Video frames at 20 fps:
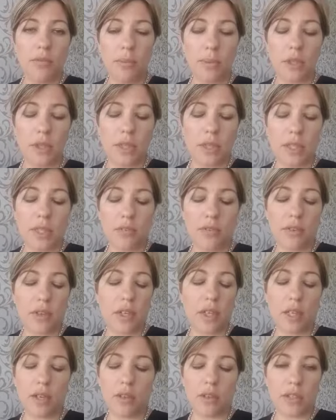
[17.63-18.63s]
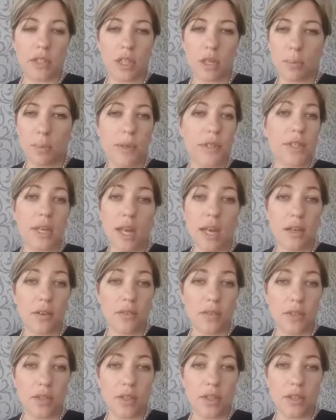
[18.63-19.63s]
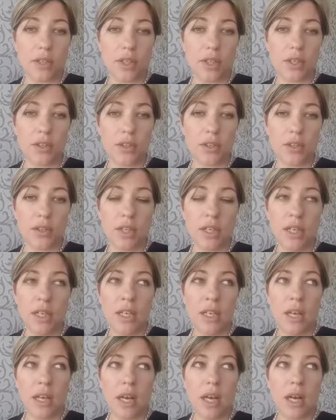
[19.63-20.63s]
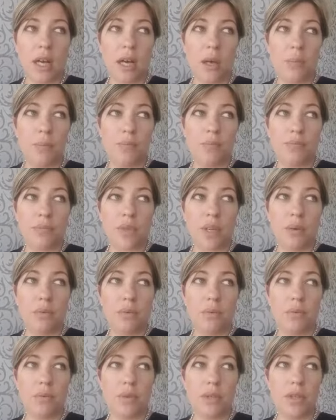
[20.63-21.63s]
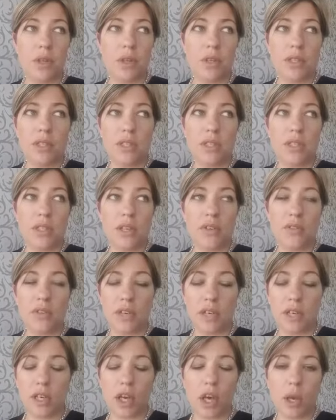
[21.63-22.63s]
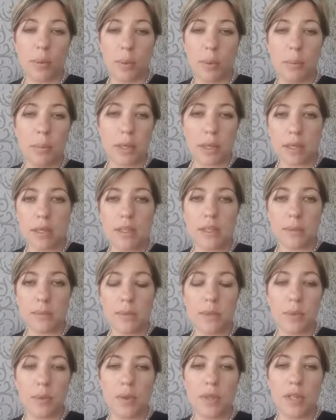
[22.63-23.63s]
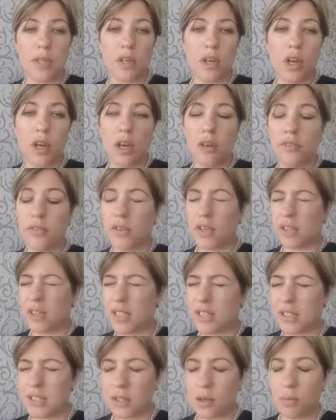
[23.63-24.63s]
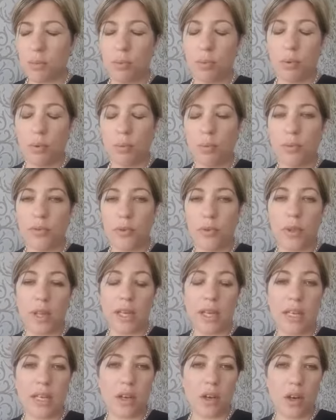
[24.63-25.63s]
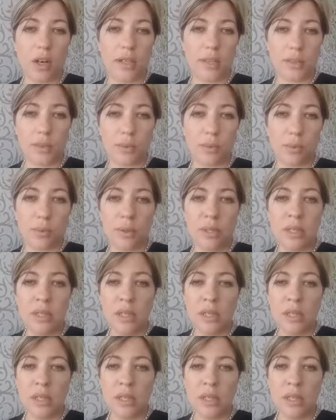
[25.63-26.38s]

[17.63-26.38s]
But she definitely got so much out of it. She got um, you know, definitely coping mechanisms within life, and I think it's so important before they hit high school,